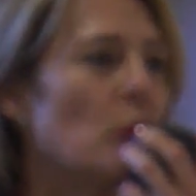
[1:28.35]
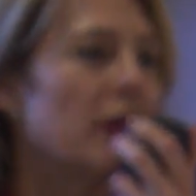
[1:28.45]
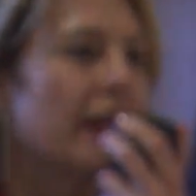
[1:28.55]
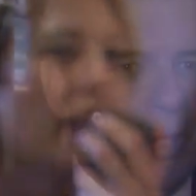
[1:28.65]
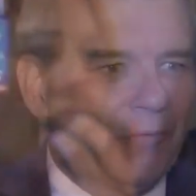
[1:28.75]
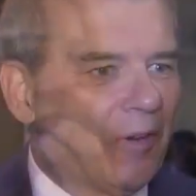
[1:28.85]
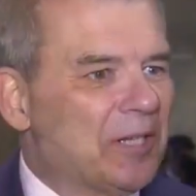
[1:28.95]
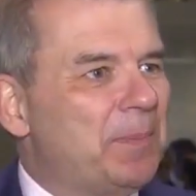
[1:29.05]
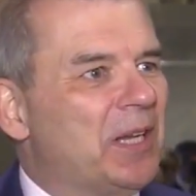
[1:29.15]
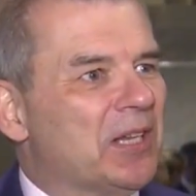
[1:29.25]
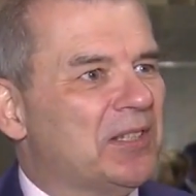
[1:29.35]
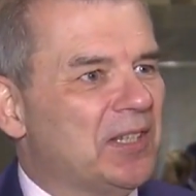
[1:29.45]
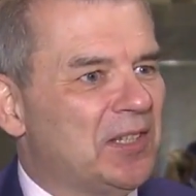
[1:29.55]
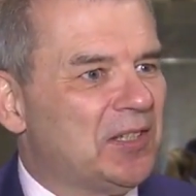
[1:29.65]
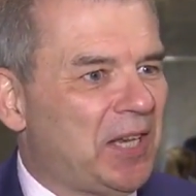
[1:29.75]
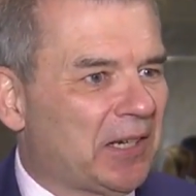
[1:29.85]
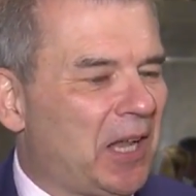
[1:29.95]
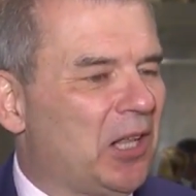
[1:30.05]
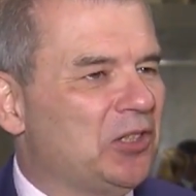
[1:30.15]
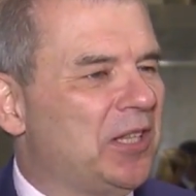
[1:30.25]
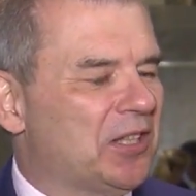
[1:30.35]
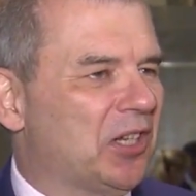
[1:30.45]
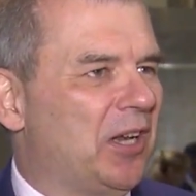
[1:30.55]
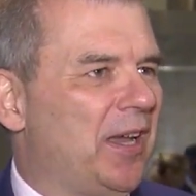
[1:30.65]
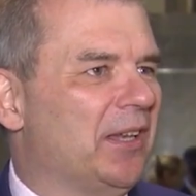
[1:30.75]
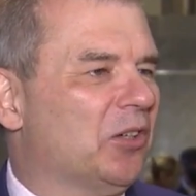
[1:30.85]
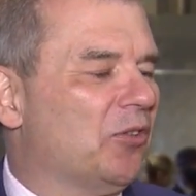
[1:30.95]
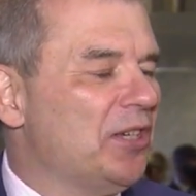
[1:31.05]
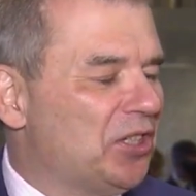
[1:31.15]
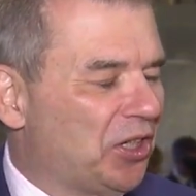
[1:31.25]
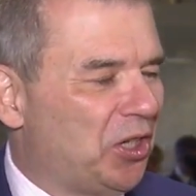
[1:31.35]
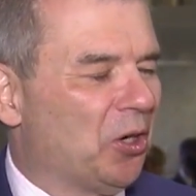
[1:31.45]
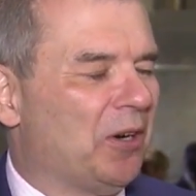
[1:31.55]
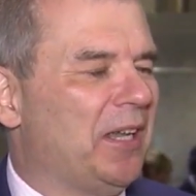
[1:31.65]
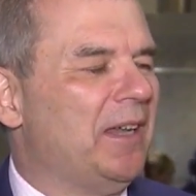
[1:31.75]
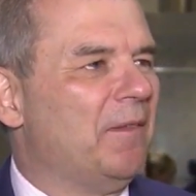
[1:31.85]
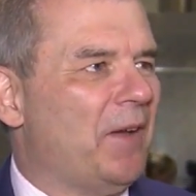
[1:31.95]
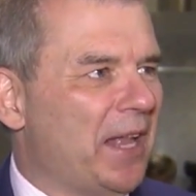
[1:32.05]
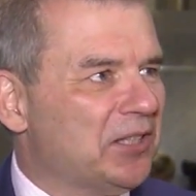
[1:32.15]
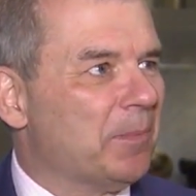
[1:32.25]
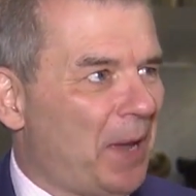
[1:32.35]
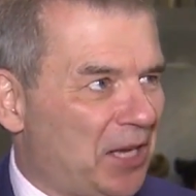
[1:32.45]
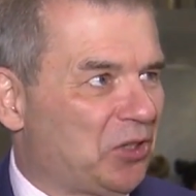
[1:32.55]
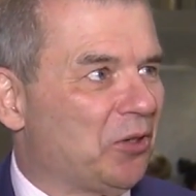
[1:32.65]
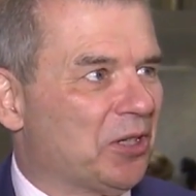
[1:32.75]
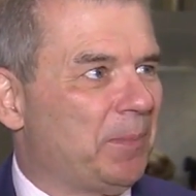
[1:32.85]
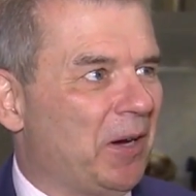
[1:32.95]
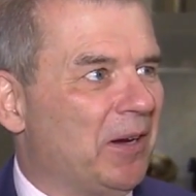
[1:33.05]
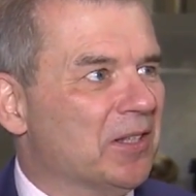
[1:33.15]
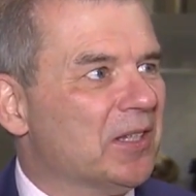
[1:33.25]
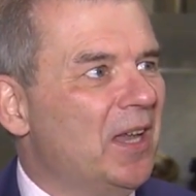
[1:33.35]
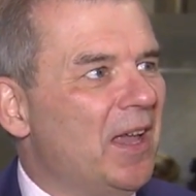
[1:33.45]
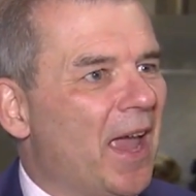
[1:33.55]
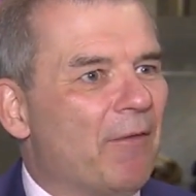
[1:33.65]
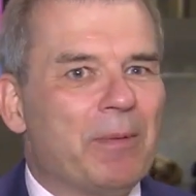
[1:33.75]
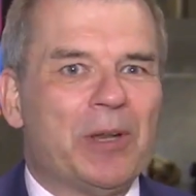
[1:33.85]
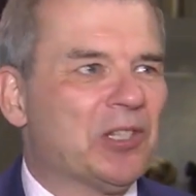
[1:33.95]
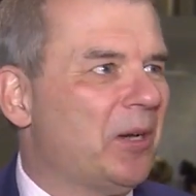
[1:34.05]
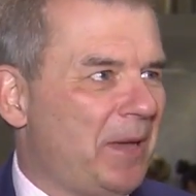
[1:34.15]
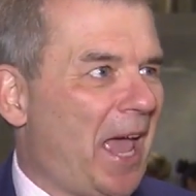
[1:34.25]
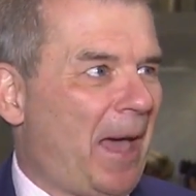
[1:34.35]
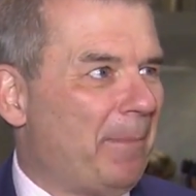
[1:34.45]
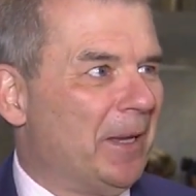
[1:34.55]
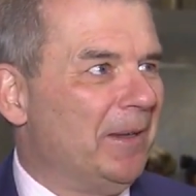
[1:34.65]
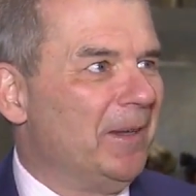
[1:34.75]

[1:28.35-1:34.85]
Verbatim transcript: This is cool for us because this is technology that's going to increase security, advance the passenger experience. Everybody's going to be happy.